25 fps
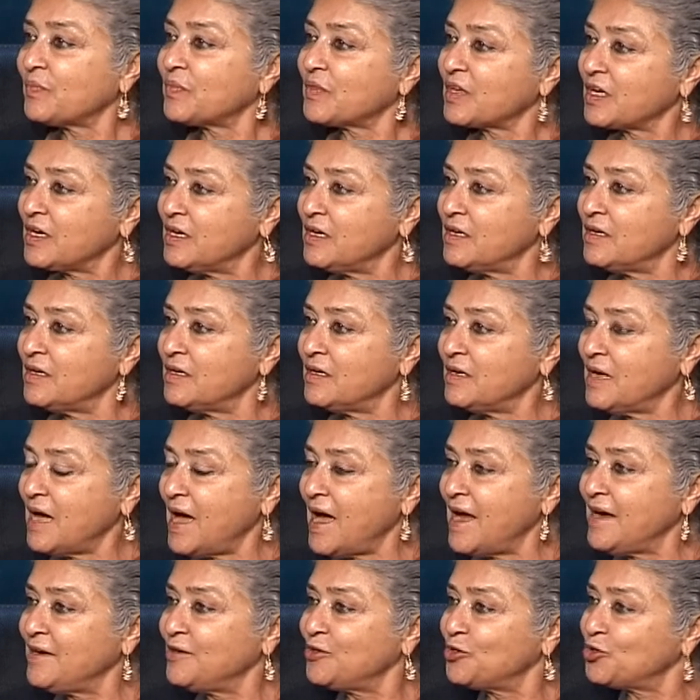
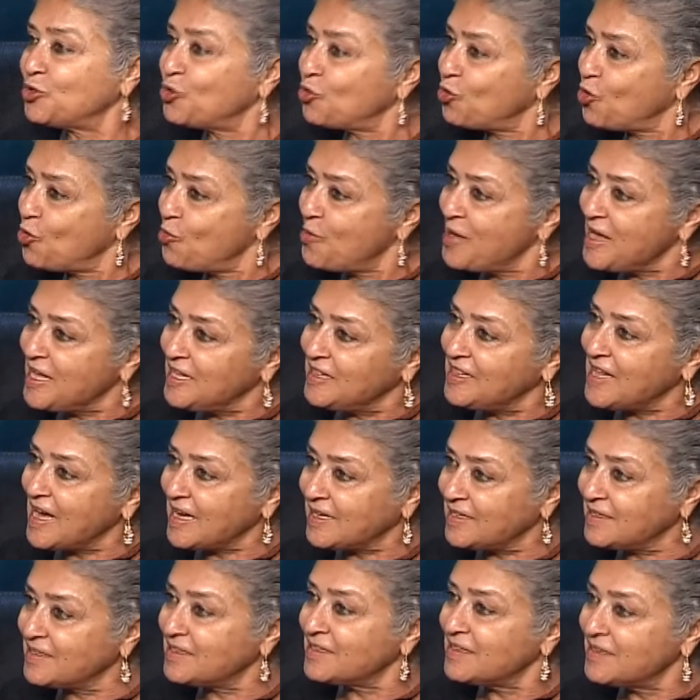and took away
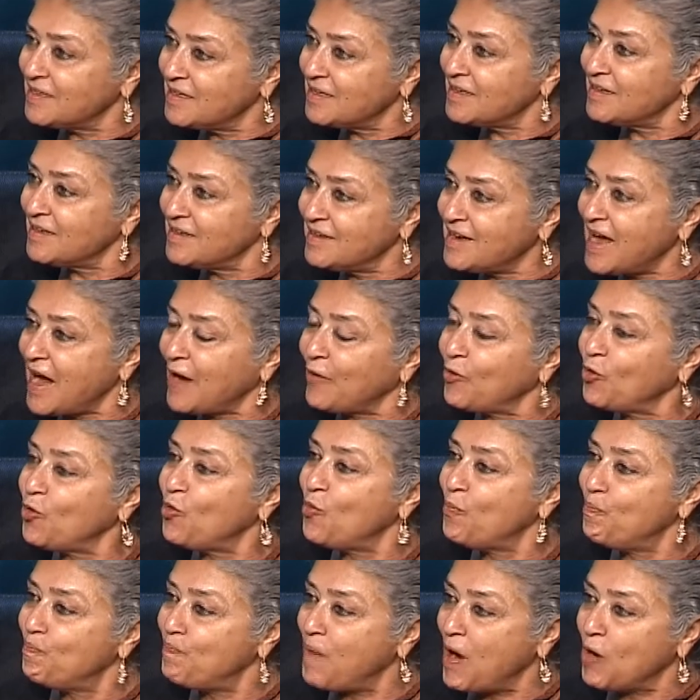that narrow
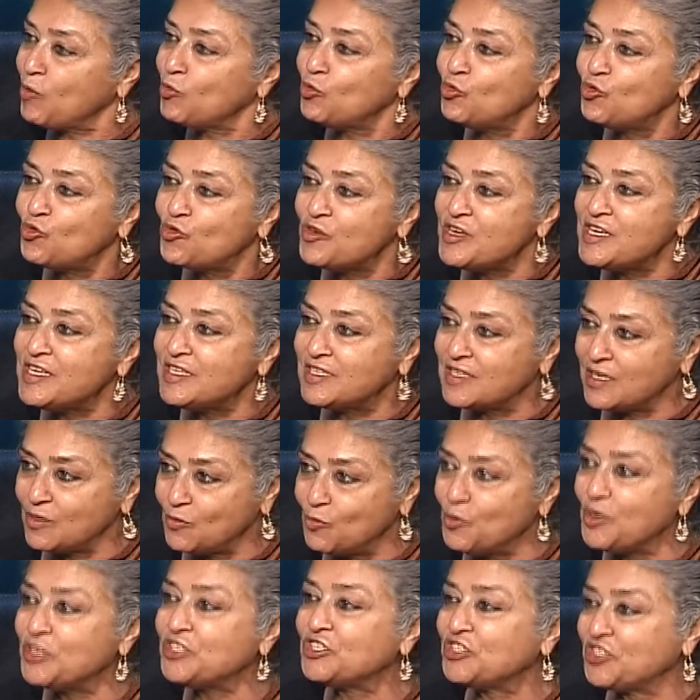boundaries in
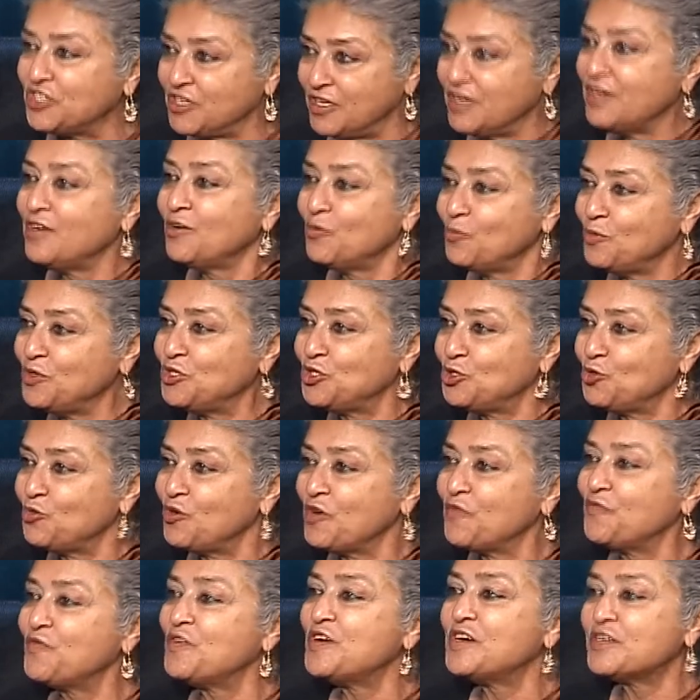which you
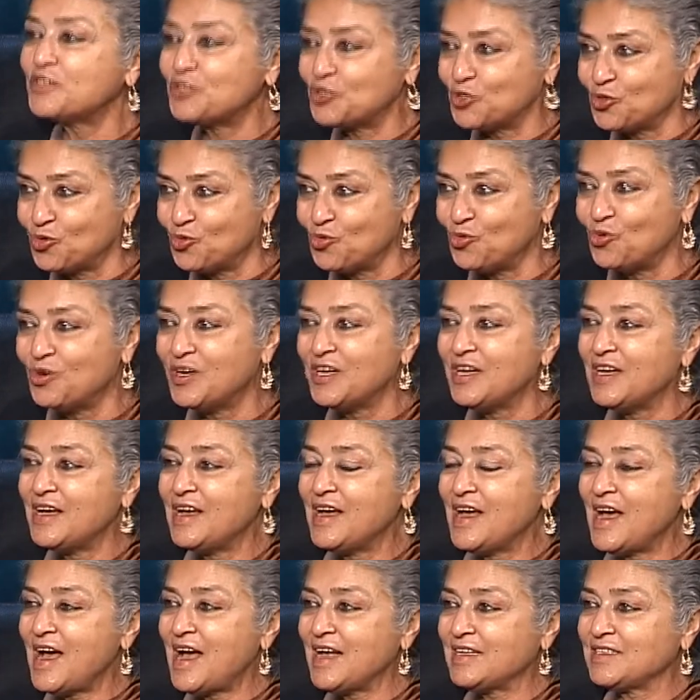referred to
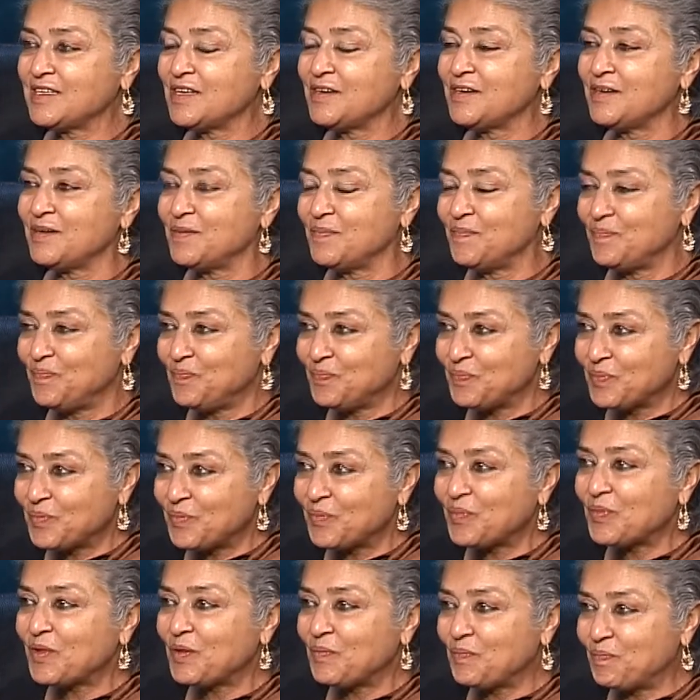as a
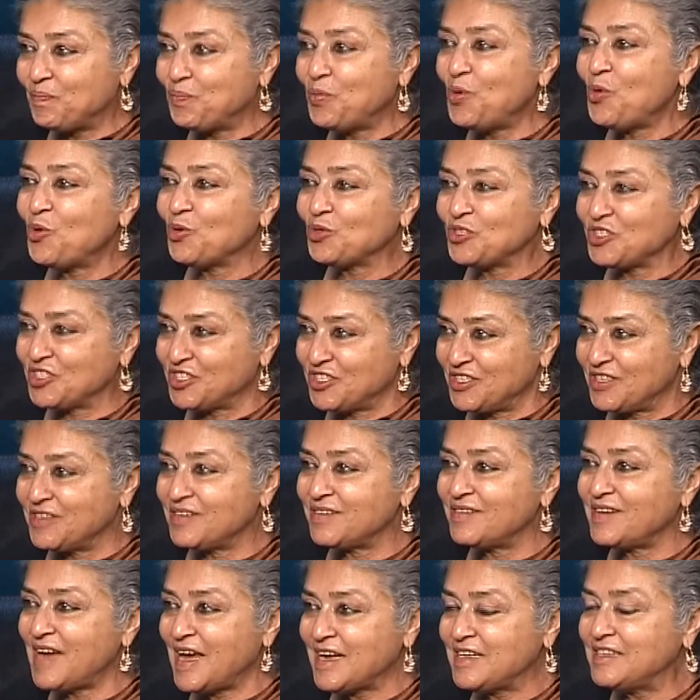
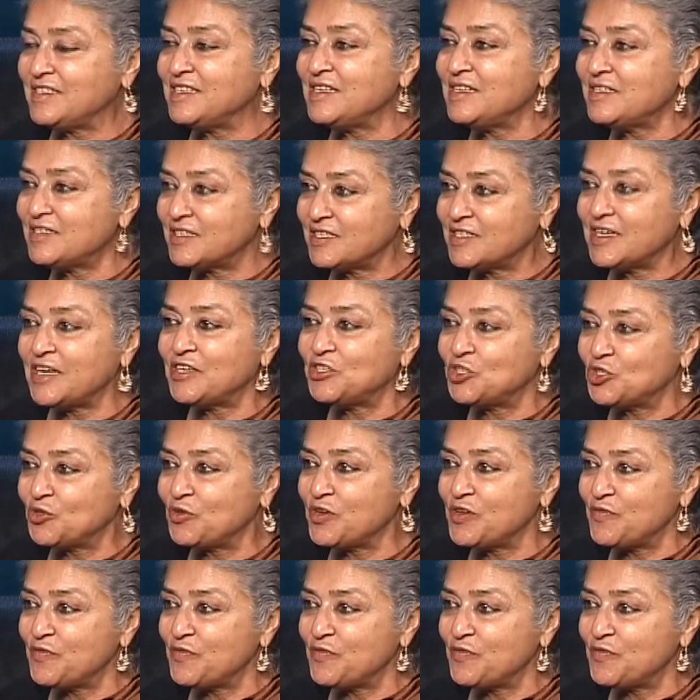post-19th century